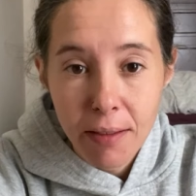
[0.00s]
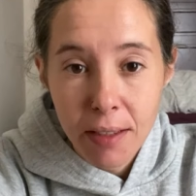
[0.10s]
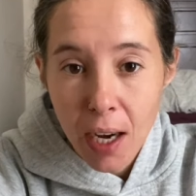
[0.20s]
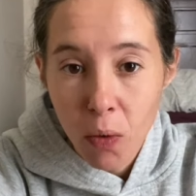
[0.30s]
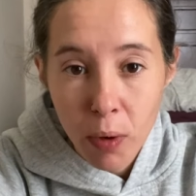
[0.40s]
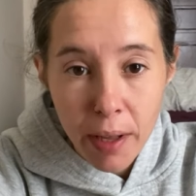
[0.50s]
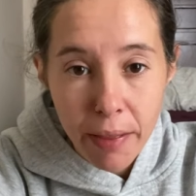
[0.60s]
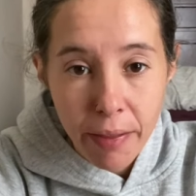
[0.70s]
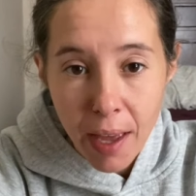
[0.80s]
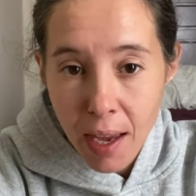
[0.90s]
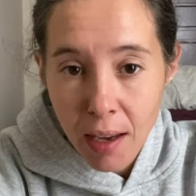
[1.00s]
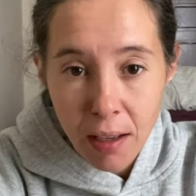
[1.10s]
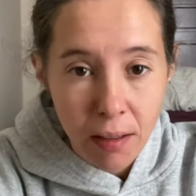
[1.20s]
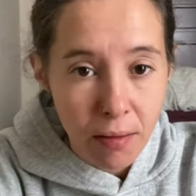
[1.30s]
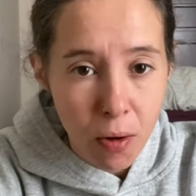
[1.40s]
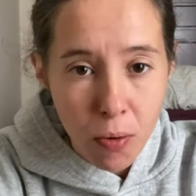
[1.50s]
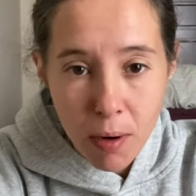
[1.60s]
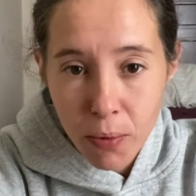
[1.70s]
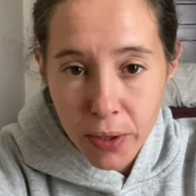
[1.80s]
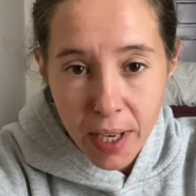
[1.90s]
dealt with a
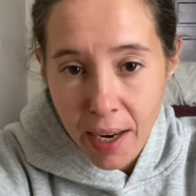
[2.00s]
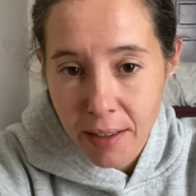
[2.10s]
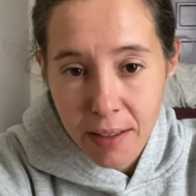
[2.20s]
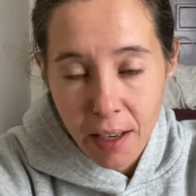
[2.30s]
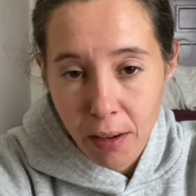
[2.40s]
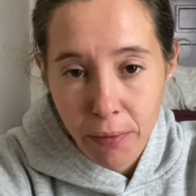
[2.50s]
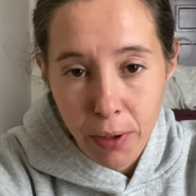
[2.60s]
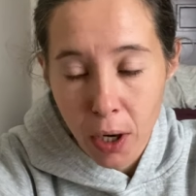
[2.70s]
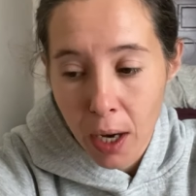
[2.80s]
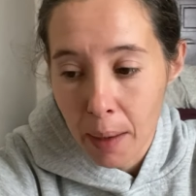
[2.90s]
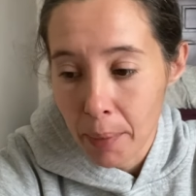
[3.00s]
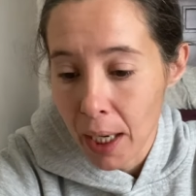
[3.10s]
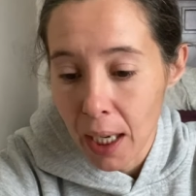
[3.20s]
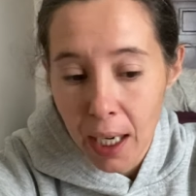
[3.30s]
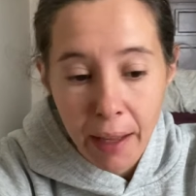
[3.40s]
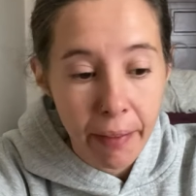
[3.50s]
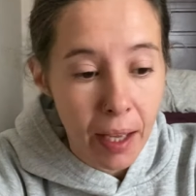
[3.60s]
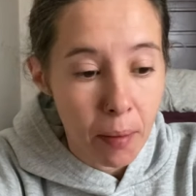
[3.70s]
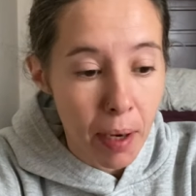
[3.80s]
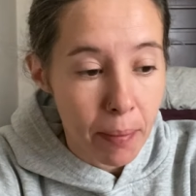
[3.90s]
horrible sinus thing for a hot minute and
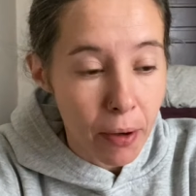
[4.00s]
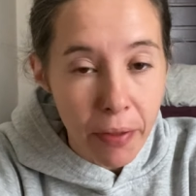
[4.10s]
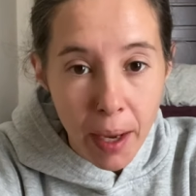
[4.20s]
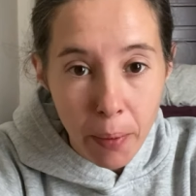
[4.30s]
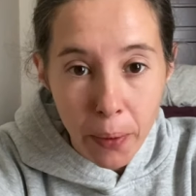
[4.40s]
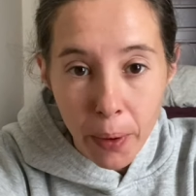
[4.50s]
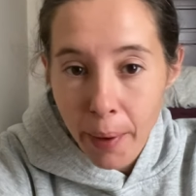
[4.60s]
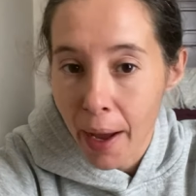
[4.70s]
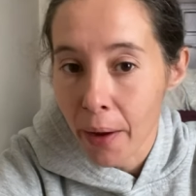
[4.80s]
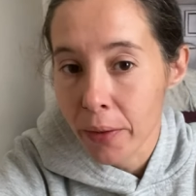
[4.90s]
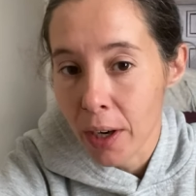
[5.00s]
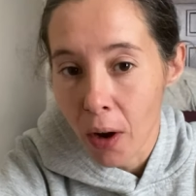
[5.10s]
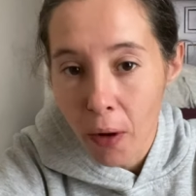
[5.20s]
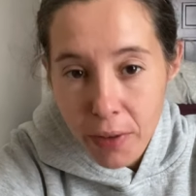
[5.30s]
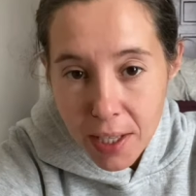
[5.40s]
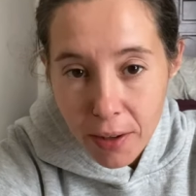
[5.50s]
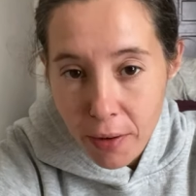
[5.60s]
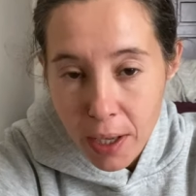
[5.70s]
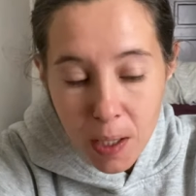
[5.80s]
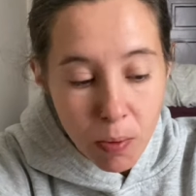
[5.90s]
then my birthday rolled around and all these other
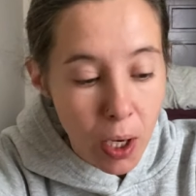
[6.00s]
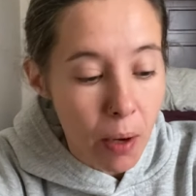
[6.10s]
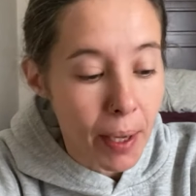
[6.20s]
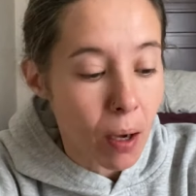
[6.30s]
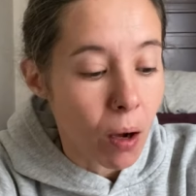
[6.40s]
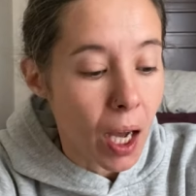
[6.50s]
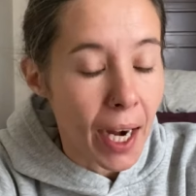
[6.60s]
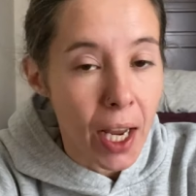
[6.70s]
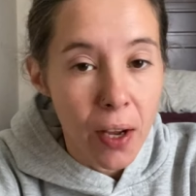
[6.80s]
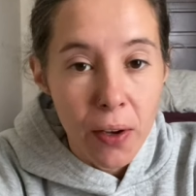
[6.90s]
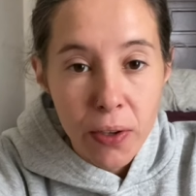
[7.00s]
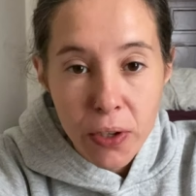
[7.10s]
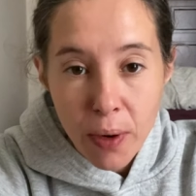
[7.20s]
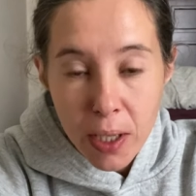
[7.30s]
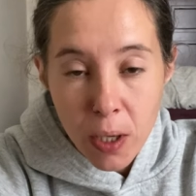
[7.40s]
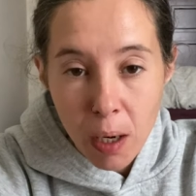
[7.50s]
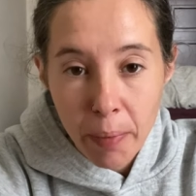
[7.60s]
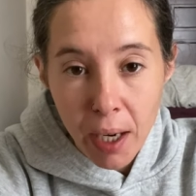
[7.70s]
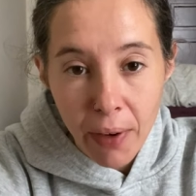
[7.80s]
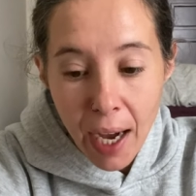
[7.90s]
things were going on so i took a
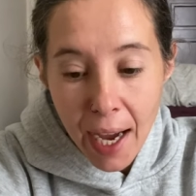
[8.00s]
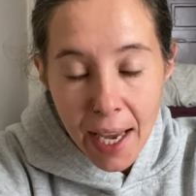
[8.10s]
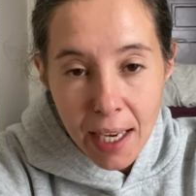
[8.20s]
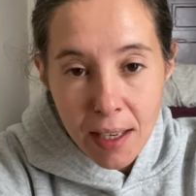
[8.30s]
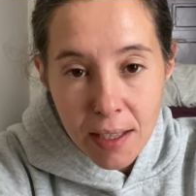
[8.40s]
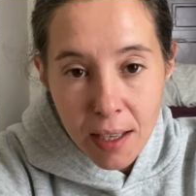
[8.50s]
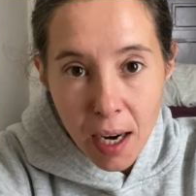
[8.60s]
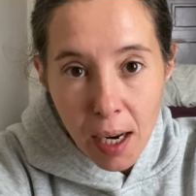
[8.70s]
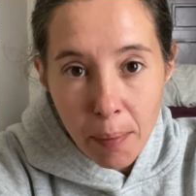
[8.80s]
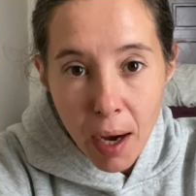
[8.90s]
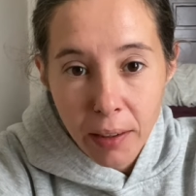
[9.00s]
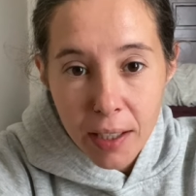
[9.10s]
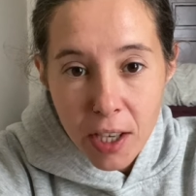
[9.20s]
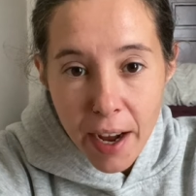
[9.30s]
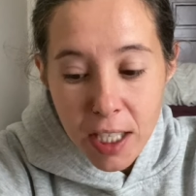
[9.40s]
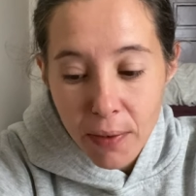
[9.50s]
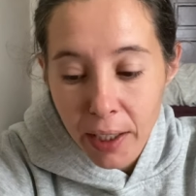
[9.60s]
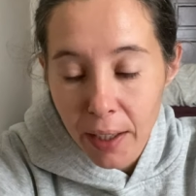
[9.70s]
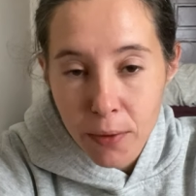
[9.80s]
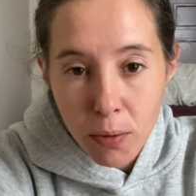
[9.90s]
bit of a hiatus and i apologize if i
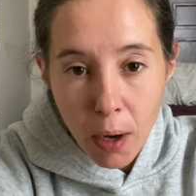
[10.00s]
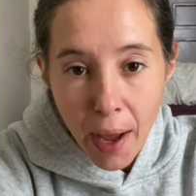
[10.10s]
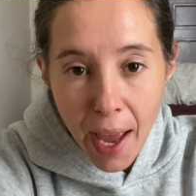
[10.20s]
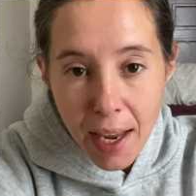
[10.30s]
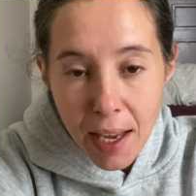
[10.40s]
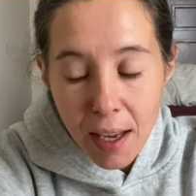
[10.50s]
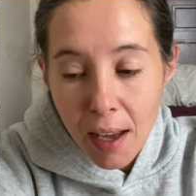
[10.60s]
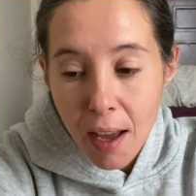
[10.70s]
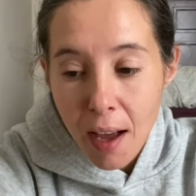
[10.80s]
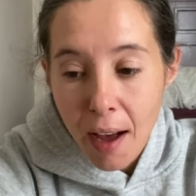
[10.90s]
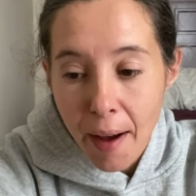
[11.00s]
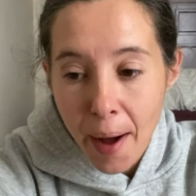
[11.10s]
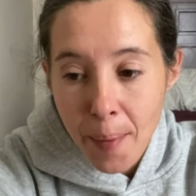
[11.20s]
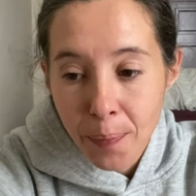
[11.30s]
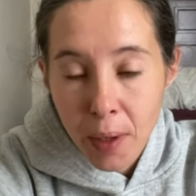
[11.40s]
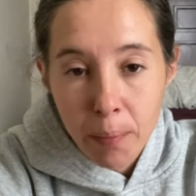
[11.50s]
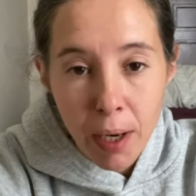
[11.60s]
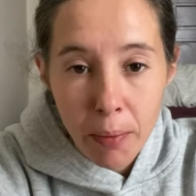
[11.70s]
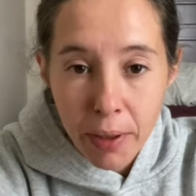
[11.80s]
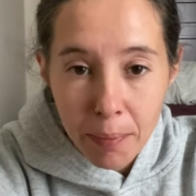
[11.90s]
left you all hanging um,
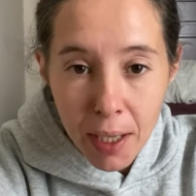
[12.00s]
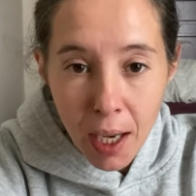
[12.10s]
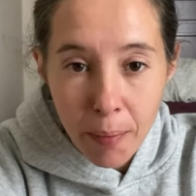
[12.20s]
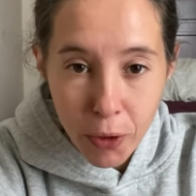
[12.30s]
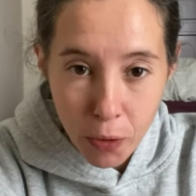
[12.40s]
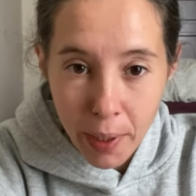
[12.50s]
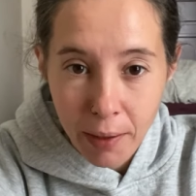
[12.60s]
bear with me i'm human